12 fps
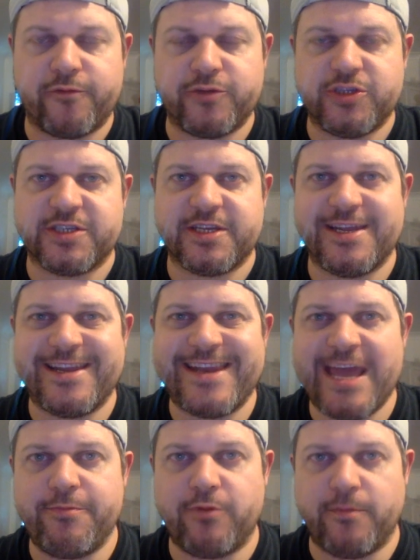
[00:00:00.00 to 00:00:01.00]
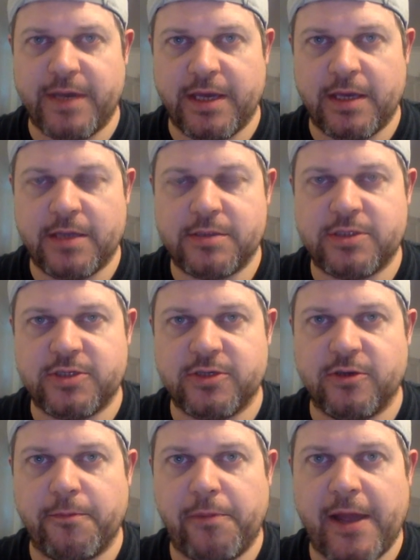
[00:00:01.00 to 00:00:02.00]
which is going to enable me
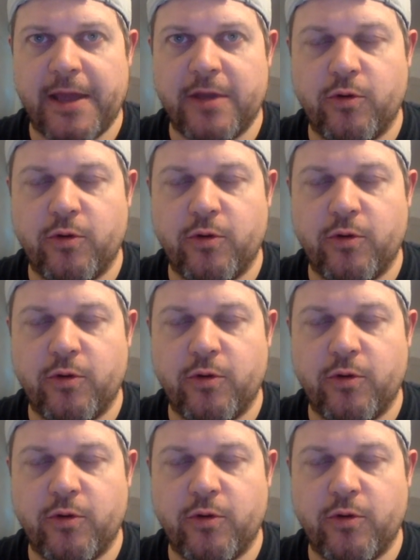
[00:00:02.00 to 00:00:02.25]
to play